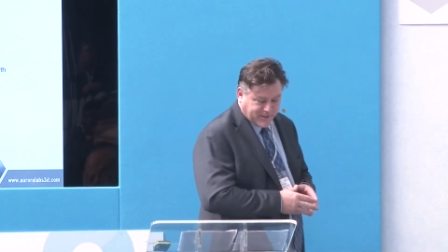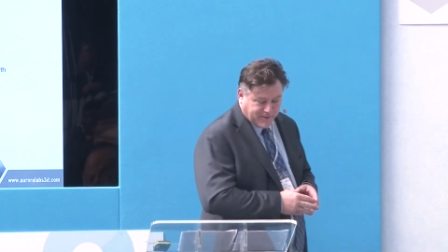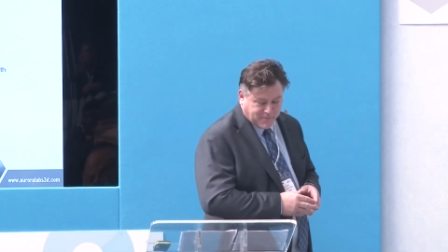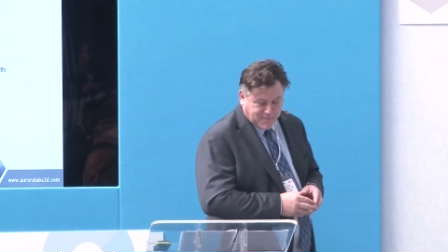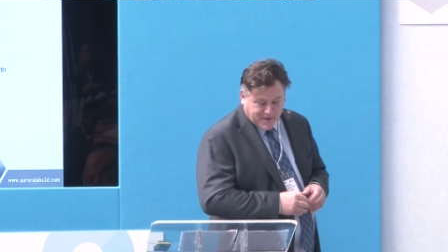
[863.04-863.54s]

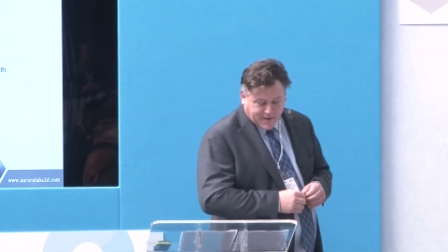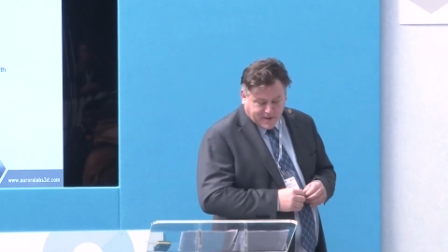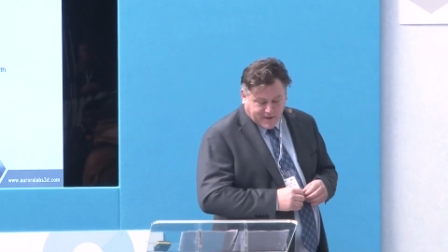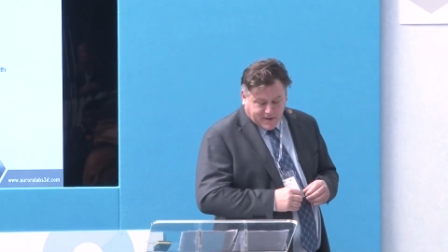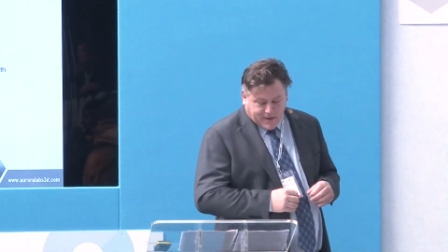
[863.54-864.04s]
to,
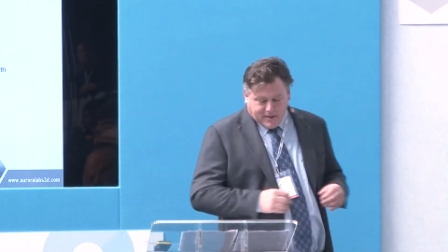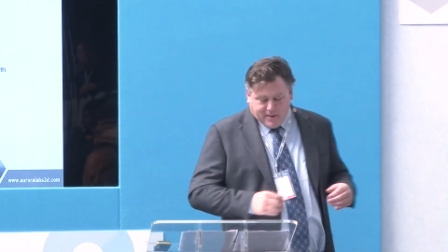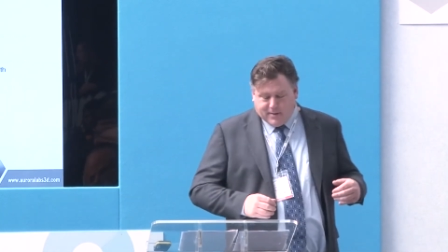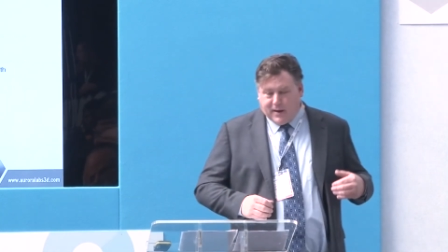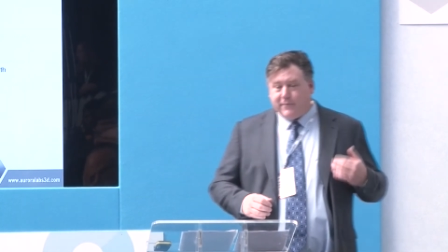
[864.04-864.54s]

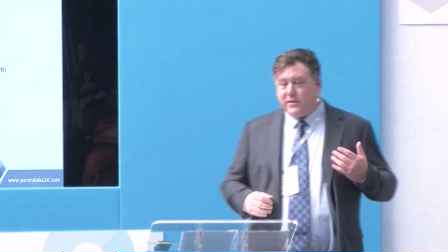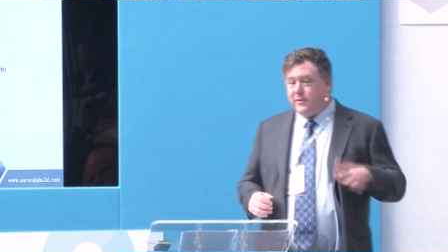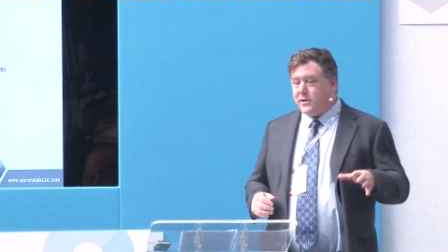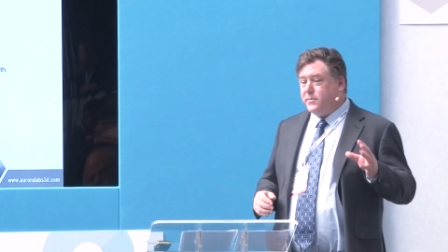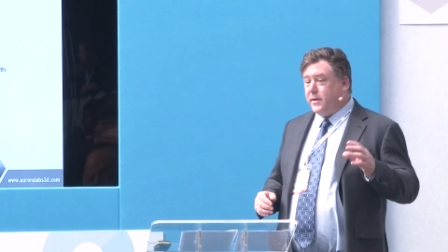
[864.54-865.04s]
they have a
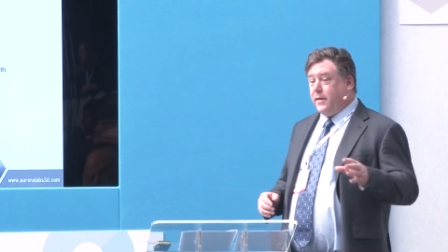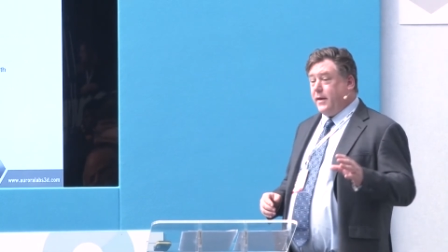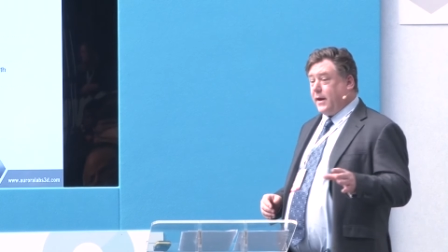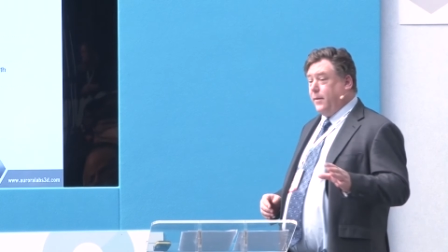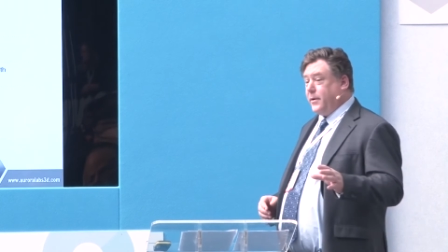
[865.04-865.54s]
division within
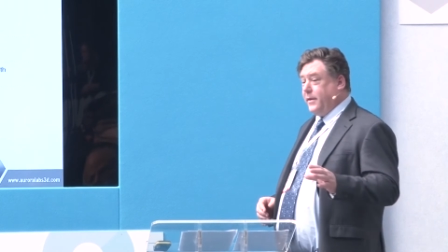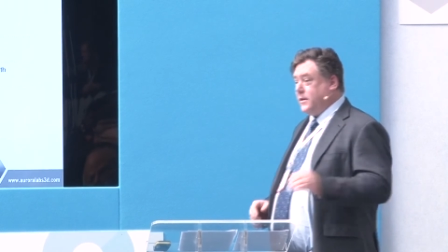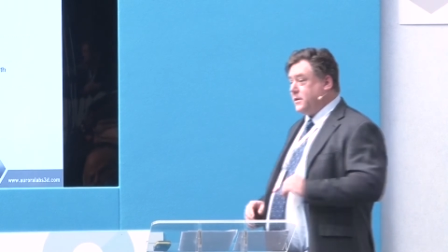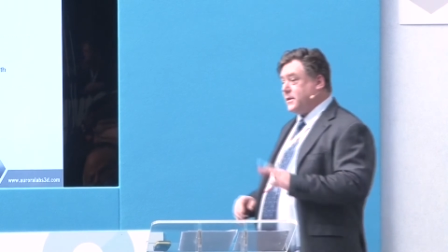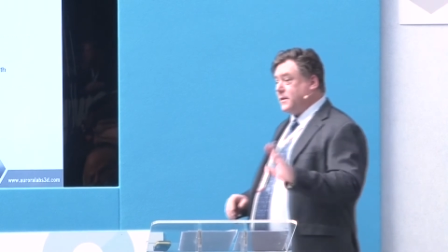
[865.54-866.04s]
their company
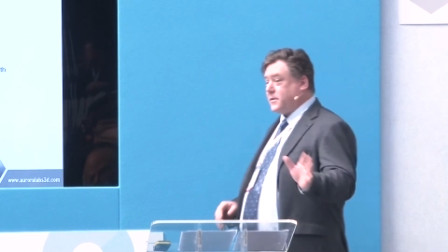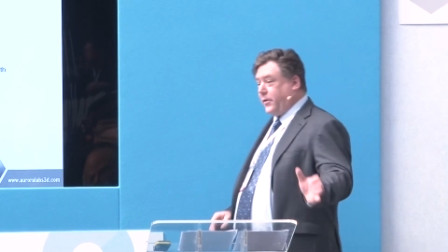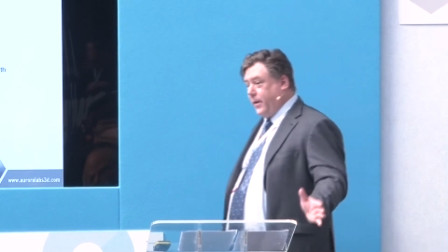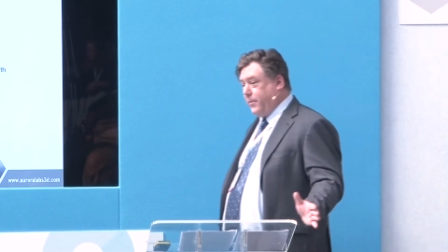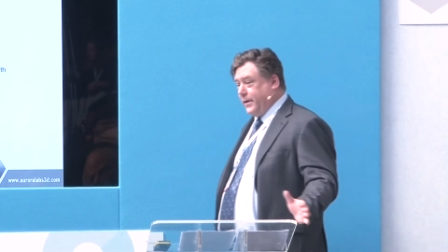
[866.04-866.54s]
that just does
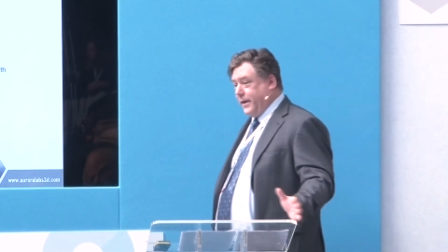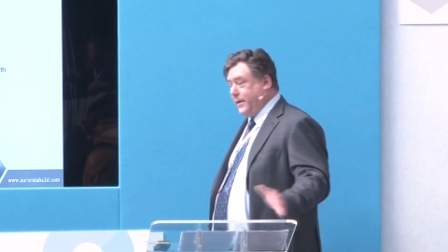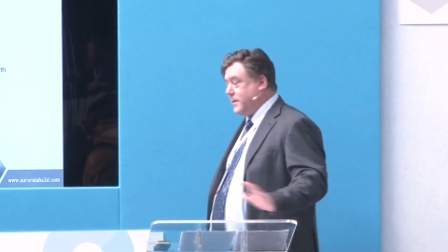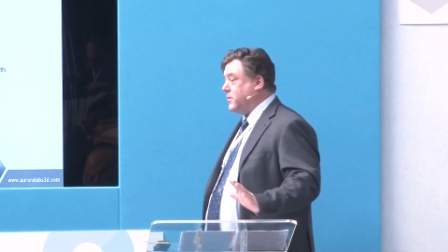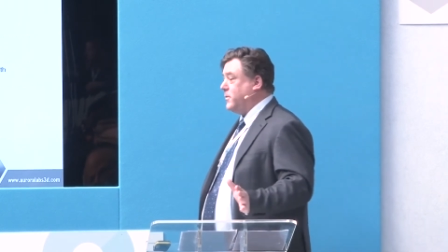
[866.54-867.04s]
3D printing.
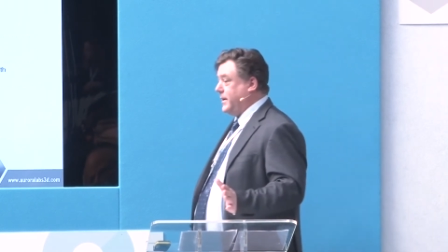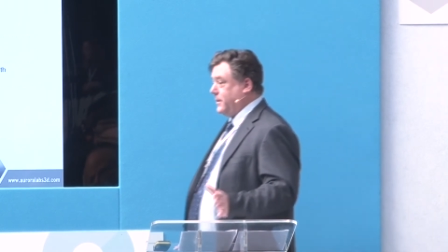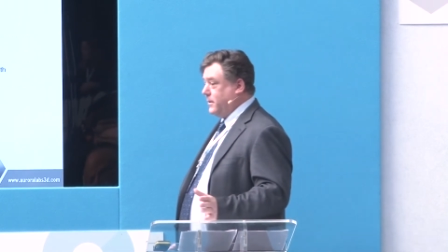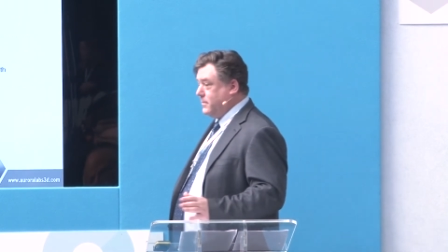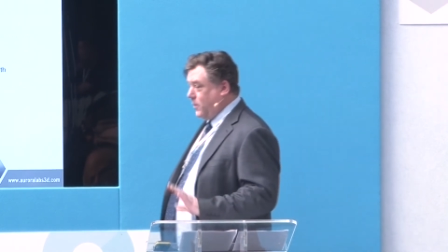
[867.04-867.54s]
That's all they
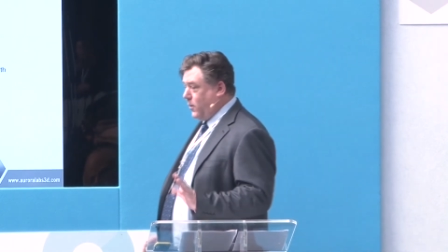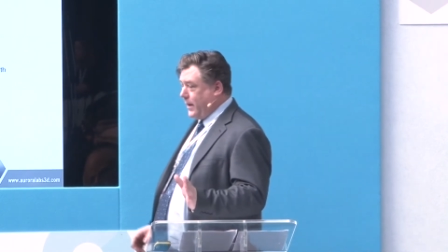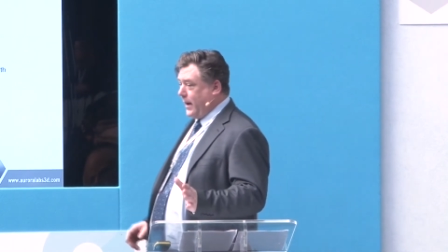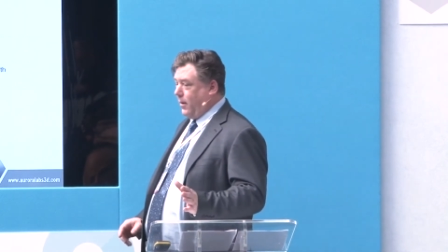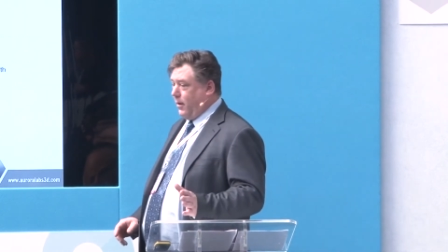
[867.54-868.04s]
do all
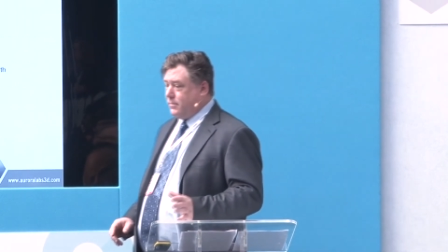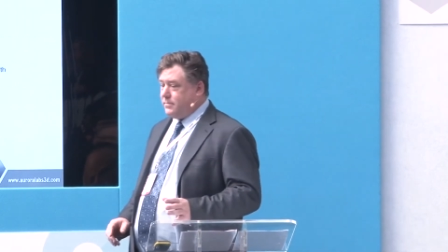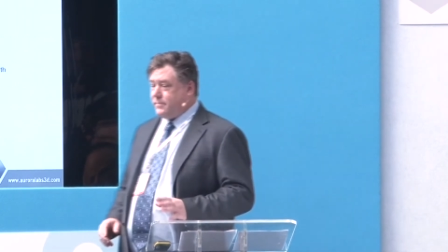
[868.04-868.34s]
day long.